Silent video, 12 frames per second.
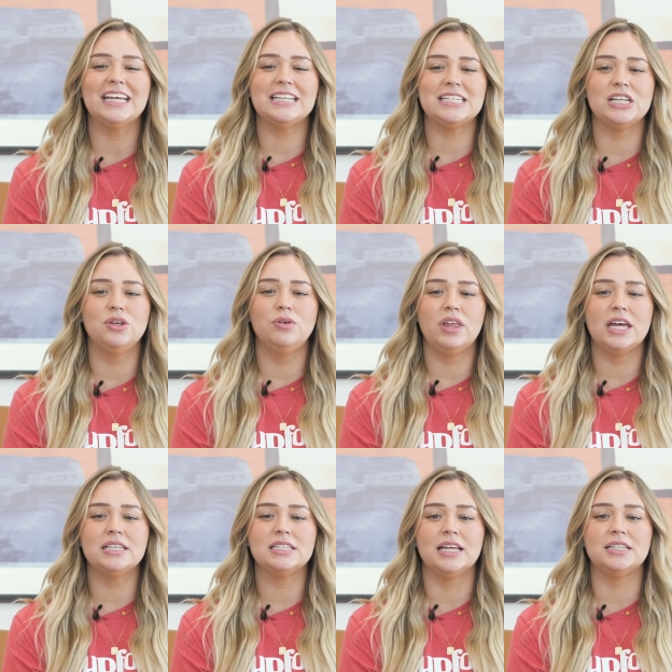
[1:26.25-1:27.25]
Continue
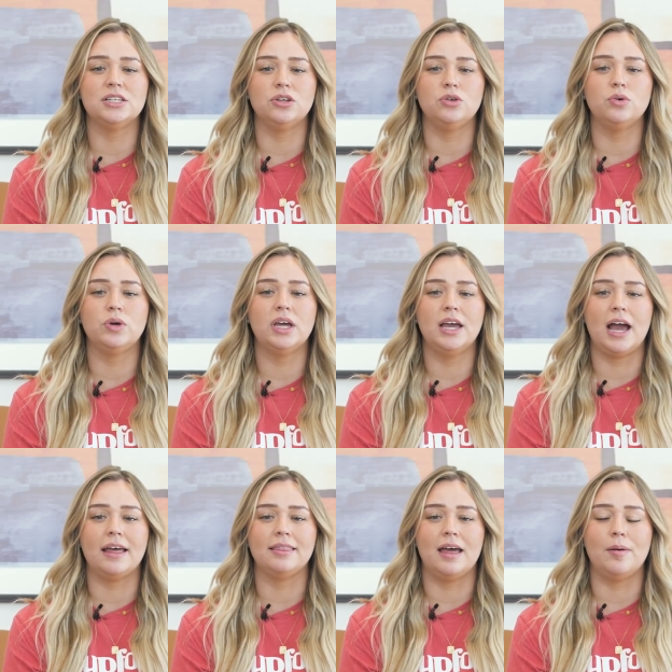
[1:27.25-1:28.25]
this until you can
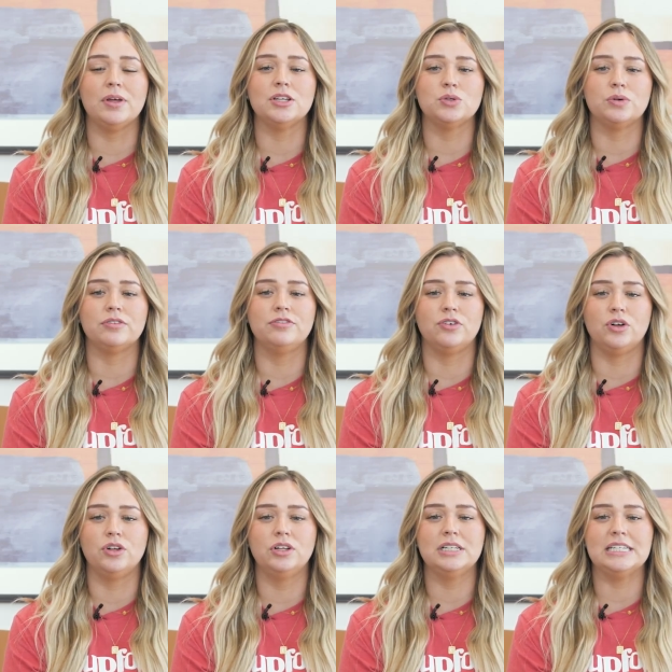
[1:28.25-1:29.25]
guide them into a
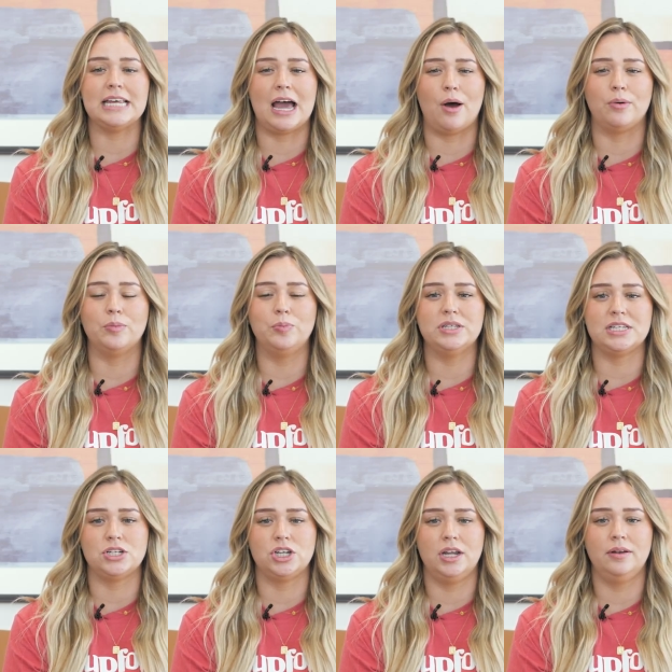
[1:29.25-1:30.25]
full down
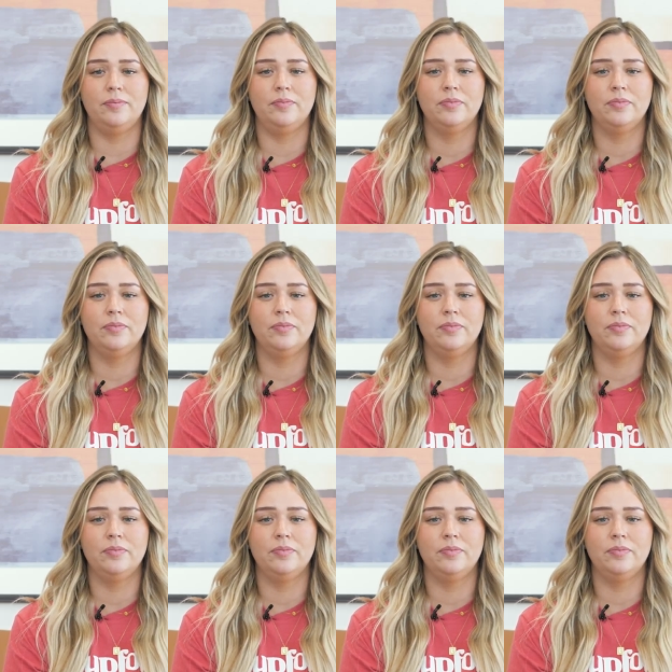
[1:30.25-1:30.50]
position.